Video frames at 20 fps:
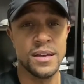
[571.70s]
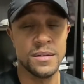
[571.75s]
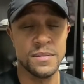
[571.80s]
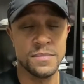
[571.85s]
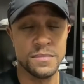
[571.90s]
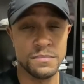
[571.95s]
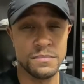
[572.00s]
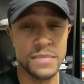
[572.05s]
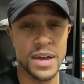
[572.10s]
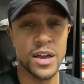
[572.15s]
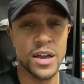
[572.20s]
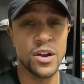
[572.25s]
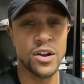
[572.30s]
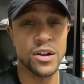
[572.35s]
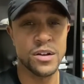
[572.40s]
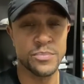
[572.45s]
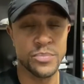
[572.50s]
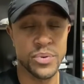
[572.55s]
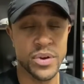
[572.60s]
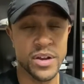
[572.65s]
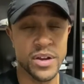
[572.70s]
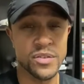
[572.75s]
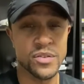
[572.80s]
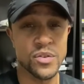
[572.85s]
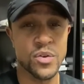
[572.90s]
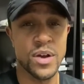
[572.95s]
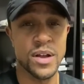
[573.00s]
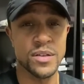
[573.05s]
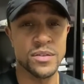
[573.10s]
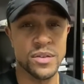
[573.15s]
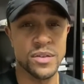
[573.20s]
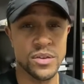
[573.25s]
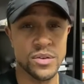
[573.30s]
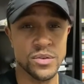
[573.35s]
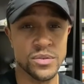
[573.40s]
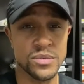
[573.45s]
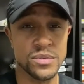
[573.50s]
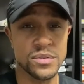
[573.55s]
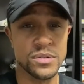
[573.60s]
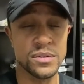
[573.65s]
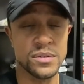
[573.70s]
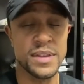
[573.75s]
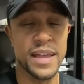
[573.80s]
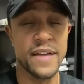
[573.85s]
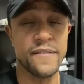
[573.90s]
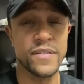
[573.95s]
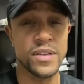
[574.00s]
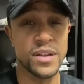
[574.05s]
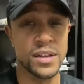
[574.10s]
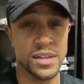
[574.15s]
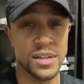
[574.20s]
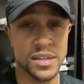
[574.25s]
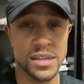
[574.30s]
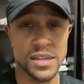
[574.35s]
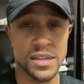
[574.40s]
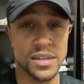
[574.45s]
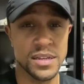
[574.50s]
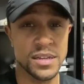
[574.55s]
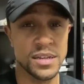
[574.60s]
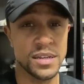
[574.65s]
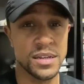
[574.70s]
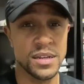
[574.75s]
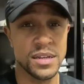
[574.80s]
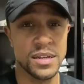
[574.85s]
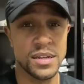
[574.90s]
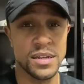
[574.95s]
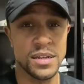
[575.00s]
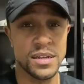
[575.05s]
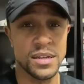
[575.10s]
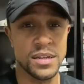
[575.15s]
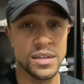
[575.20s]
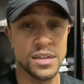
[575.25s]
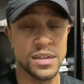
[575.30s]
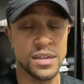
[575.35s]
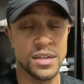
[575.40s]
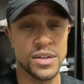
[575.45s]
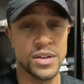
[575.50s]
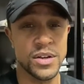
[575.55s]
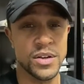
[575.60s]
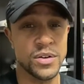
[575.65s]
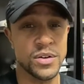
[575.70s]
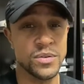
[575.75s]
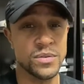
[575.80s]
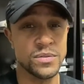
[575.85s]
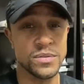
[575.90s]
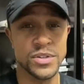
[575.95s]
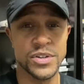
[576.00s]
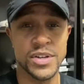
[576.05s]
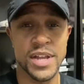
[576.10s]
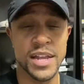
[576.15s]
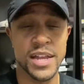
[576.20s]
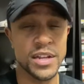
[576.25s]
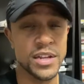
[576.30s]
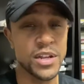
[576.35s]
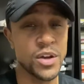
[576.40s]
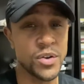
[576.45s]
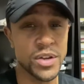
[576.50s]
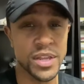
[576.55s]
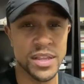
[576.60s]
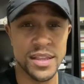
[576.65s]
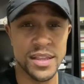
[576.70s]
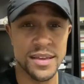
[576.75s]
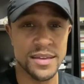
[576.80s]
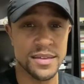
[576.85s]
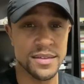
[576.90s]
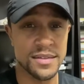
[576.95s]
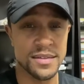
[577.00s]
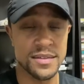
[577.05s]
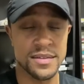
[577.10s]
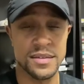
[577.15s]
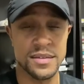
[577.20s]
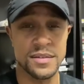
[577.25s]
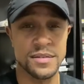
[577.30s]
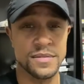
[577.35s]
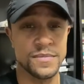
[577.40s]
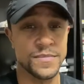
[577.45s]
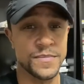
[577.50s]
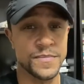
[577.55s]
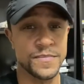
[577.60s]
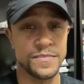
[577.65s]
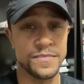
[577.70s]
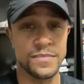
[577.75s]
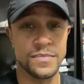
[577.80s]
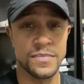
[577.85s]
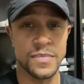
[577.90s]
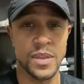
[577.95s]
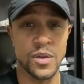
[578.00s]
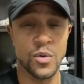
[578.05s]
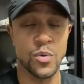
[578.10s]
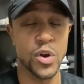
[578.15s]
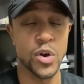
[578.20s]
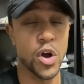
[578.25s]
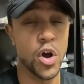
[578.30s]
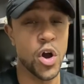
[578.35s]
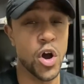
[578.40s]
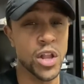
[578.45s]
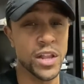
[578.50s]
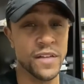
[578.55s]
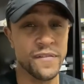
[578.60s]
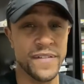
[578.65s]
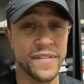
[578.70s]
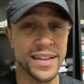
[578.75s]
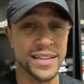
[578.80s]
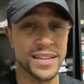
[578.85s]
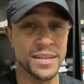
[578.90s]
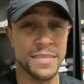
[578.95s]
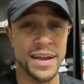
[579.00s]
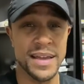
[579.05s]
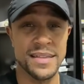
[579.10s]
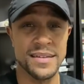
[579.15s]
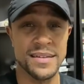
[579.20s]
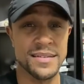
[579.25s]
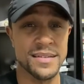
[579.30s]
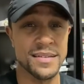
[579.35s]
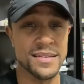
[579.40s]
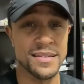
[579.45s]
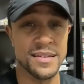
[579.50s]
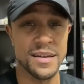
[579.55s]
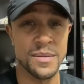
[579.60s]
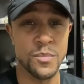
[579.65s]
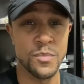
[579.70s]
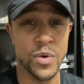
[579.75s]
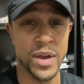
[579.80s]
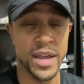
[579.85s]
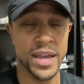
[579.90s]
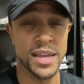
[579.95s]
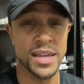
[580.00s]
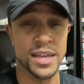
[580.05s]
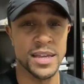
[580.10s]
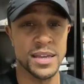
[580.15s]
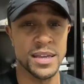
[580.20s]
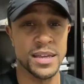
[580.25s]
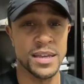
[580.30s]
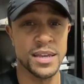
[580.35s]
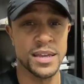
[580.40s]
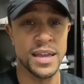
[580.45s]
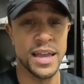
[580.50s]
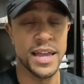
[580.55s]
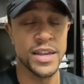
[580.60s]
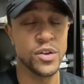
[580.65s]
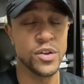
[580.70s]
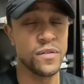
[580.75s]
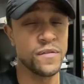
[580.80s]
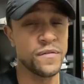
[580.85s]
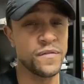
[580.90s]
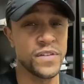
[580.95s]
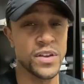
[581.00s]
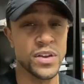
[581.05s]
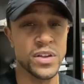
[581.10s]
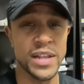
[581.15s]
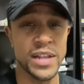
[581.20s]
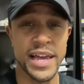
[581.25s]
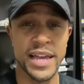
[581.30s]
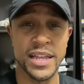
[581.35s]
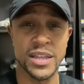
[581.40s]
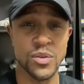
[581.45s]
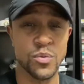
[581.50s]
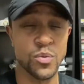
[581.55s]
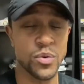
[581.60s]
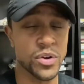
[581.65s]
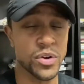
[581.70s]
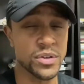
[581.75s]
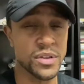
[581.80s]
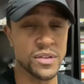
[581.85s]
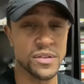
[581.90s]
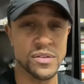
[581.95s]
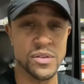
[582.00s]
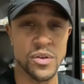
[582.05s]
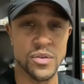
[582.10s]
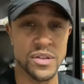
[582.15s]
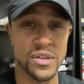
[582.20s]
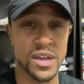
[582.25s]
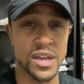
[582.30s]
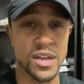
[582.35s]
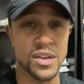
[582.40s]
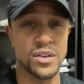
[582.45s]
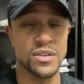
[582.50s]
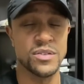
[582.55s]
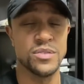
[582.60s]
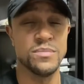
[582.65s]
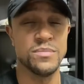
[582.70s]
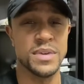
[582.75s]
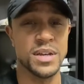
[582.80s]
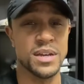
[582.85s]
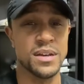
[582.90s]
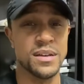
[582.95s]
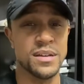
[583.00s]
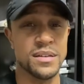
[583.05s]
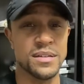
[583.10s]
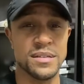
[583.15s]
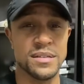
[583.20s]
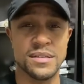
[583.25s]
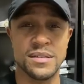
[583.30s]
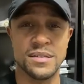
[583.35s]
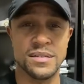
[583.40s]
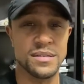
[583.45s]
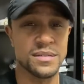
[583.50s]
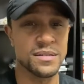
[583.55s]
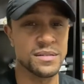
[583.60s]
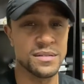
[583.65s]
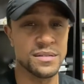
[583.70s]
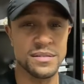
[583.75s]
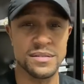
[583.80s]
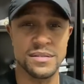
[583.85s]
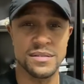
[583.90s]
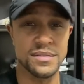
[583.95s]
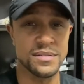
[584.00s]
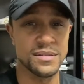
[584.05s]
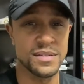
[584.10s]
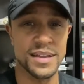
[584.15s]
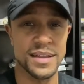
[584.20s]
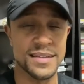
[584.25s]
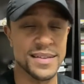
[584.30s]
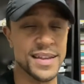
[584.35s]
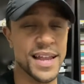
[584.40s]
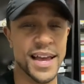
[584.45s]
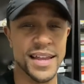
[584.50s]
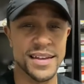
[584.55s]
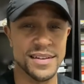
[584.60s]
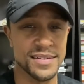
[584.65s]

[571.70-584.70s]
my heart and prayers go out to you, definitely. You know, you're not alone in this. We're all affected by this in some way. And don't feel like the world is closing in on you, because it's not.